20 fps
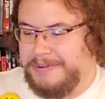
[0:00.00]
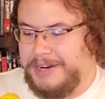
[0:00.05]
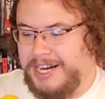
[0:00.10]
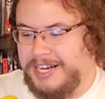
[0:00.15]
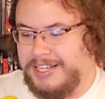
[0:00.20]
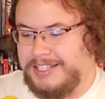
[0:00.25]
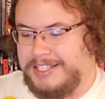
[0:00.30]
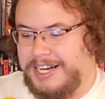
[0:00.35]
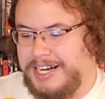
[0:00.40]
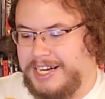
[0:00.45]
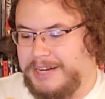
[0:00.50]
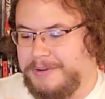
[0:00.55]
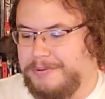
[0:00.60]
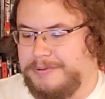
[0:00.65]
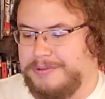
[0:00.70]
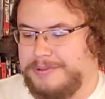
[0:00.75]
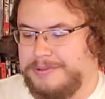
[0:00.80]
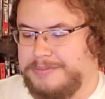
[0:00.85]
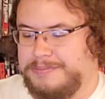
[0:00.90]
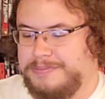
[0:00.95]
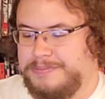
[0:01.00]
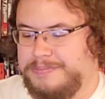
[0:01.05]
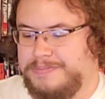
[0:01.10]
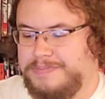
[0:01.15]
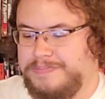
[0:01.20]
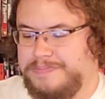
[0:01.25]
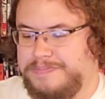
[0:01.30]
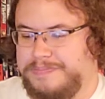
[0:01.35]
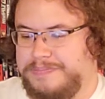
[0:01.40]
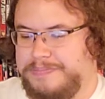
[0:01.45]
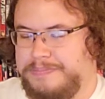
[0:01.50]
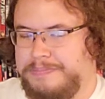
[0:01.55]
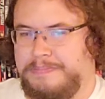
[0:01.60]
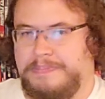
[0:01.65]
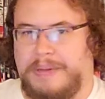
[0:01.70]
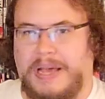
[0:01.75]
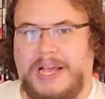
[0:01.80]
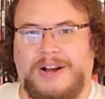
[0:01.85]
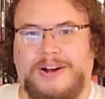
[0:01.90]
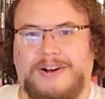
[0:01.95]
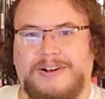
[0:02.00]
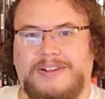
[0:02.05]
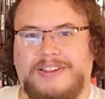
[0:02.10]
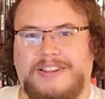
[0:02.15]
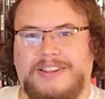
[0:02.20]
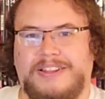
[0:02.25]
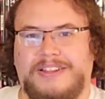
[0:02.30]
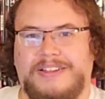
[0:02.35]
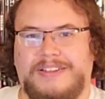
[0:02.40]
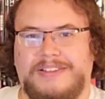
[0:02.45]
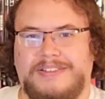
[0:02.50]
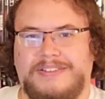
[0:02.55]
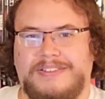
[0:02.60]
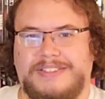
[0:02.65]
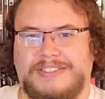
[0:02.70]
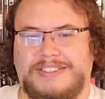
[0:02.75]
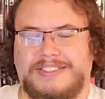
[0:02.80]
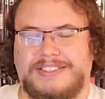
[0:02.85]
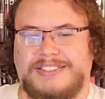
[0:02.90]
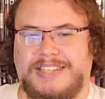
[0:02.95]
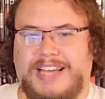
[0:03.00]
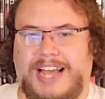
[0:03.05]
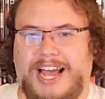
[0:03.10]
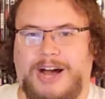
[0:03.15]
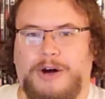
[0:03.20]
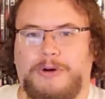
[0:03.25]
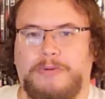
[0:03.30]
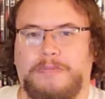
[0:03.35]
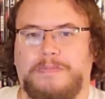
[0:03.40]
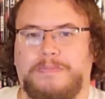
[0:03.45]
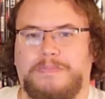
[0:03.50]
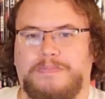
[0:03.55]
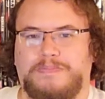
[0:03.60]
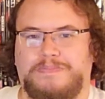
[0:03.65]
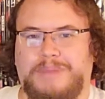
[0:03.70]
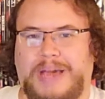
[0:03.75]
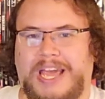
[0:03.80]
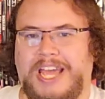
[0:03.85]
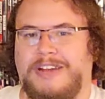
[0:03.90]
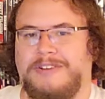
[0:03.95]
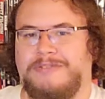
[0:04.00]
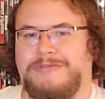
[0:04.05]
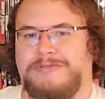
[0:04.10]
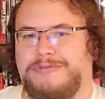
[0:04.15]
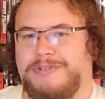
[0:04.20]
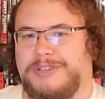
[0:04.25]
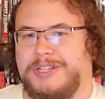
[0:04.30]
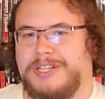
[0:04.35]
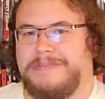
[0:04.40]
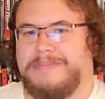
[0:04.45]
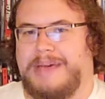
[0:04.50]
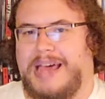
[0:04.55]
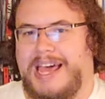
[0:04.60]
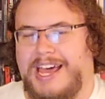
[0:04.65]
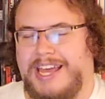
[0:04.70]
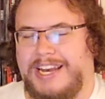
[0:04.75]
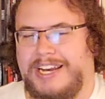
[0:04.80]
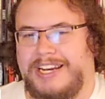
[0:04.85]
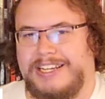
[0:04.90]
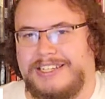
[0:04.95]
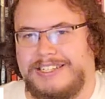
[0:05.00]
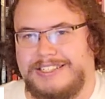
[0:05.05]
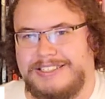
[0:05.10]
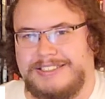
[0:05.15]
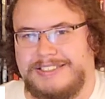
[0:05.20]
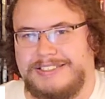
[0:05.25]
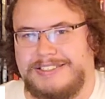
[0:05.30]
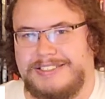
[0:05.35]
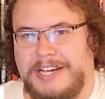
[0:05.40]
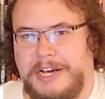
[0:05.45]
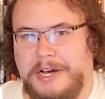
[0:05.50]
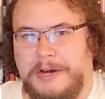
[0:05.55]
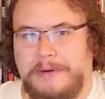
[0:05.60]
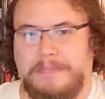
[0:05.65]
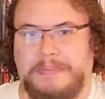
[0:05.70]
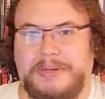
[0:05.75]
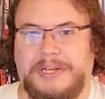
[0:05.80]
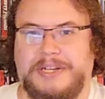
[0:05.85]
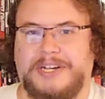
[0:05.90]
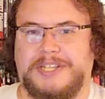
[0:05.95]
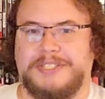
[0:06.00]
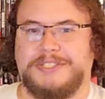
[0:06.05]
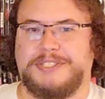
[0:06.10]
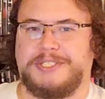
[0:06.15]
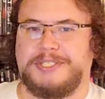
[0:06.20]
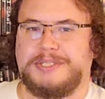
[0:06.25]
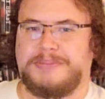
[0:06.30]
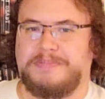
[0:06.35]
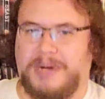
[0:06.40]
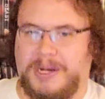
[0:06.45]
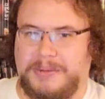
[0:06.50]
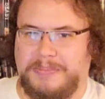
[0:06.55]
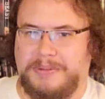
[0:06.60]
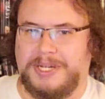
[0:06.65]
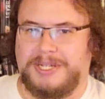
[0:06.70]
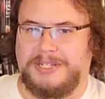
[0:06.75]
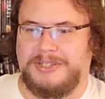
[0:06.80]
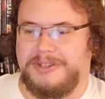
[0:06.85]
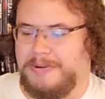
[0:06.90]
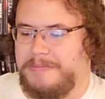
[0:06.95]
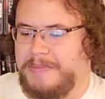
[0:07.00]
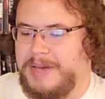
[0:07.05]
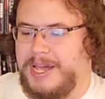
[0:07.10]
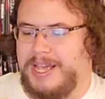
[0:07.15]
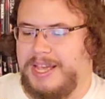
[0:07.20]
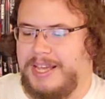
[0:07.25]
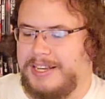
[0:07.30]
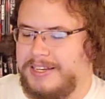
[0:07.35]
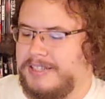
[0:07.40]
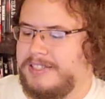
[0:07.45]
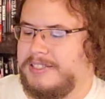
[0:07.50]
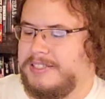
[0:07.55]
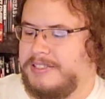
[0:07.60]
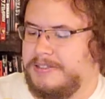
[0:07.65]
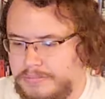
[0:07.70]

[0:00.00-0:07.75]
I I will bear the how painfully bad it is because it is public domain.